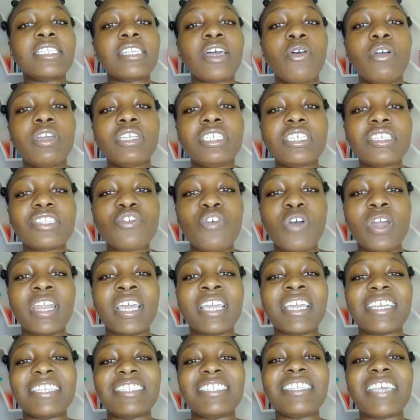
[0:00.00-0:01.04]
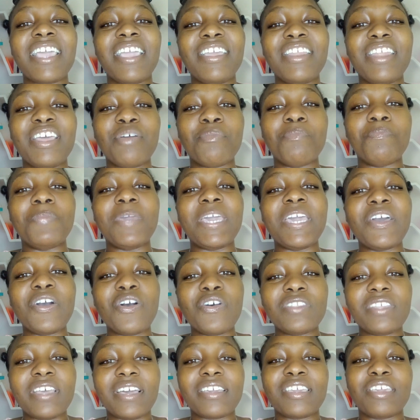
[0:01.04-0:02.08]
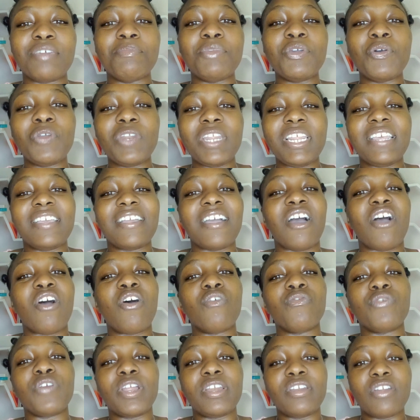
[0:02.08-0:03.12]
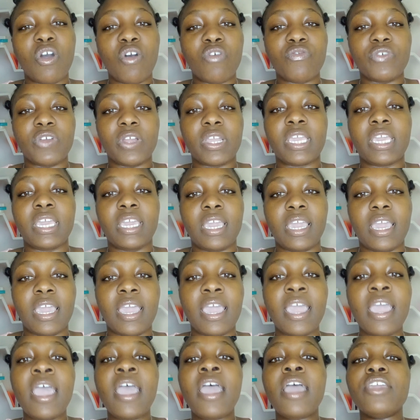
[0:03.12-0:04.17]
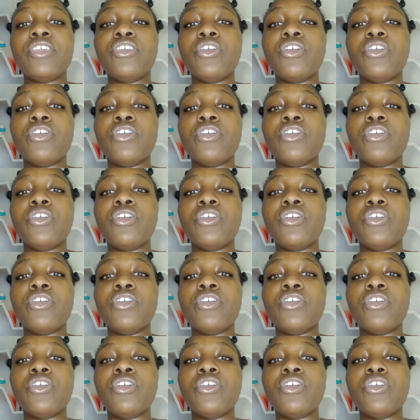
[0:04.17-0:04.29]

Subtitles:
So it's just going to continue to build the community over and over again.